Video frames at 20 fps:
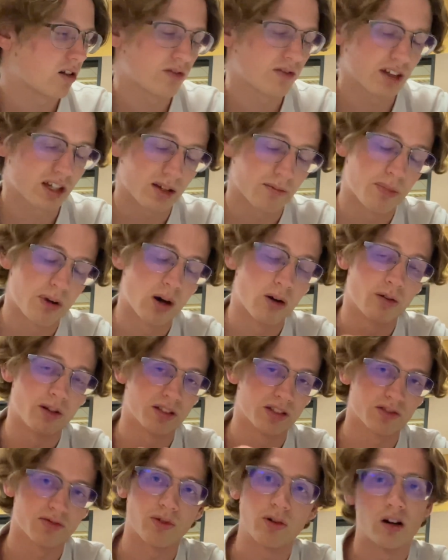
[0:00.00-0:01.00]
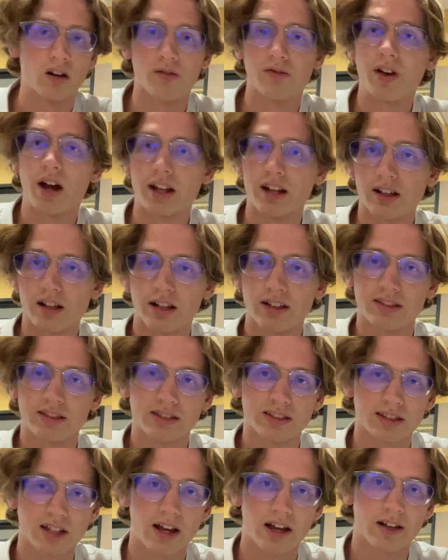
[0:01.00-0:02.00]
of the components for our finalized
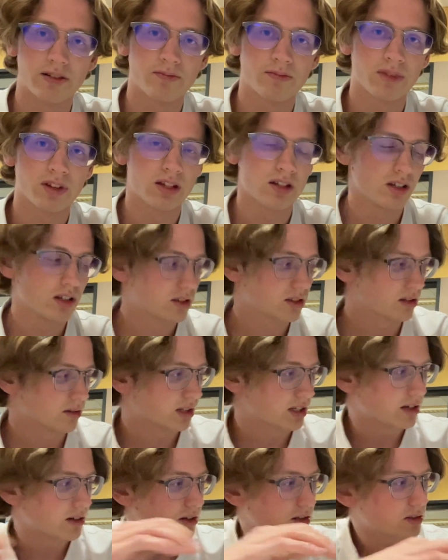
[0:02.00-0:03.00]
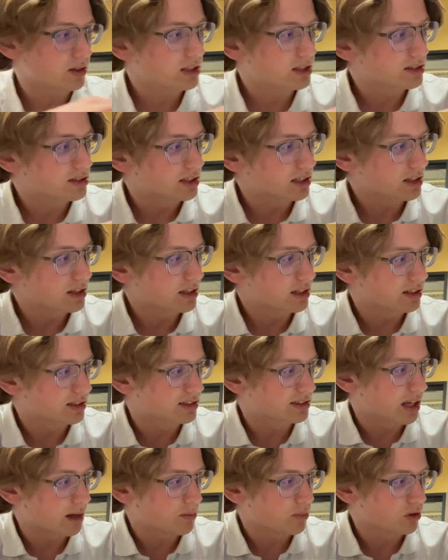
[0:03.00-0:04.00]
design. So here you can see the
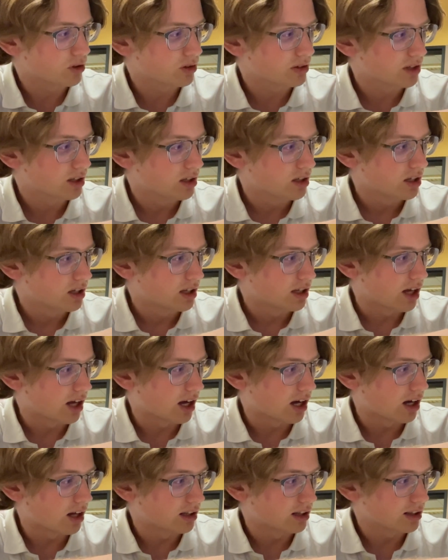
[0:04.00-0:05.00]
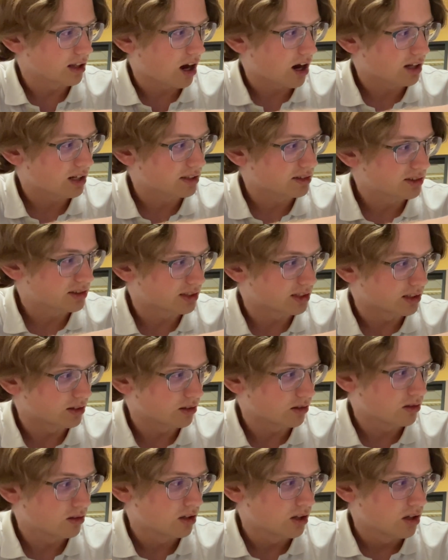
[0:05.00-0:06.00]
assembled lock and
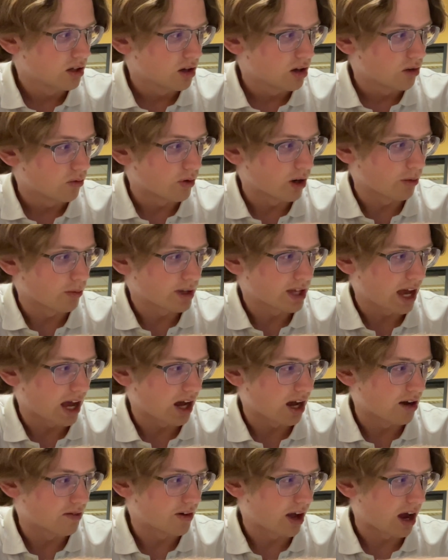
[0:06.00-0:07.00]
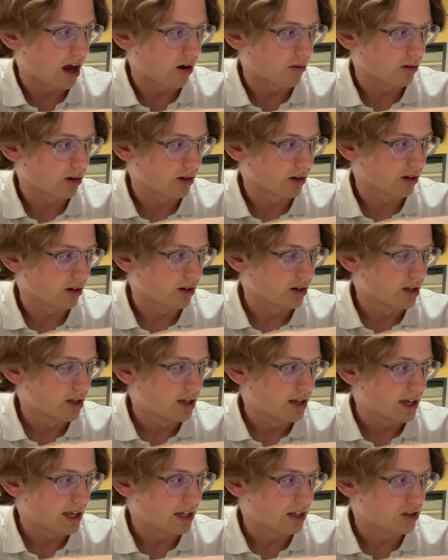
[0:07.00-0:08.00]
seal, where we have our
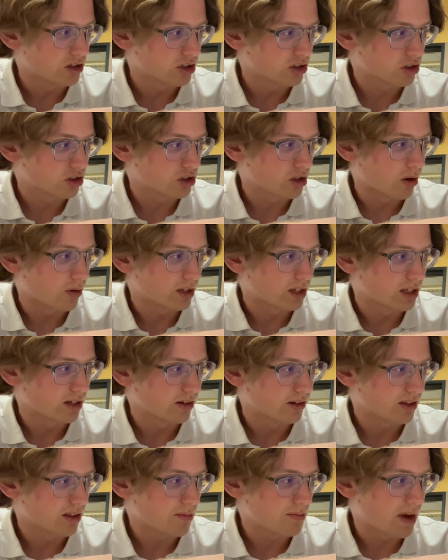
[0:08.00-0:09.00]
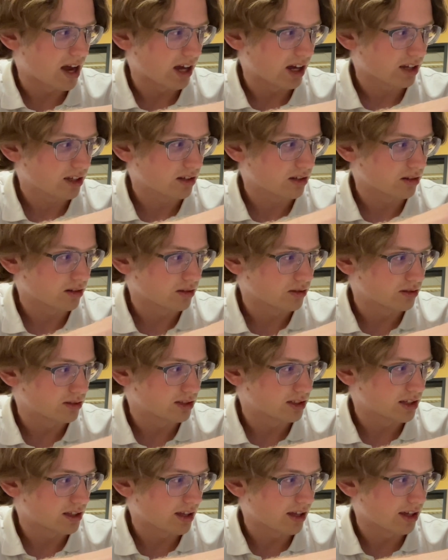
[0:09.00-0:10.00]
hinges showing here in the back. You
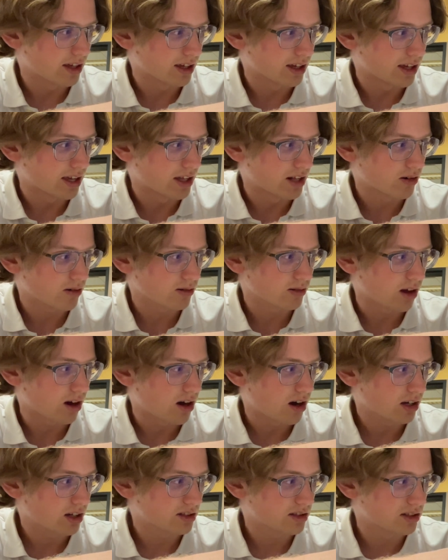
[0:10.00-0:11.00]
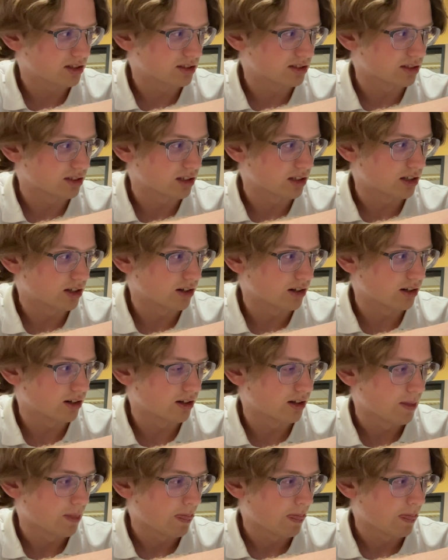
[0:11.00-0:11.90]
see they interlock to secure,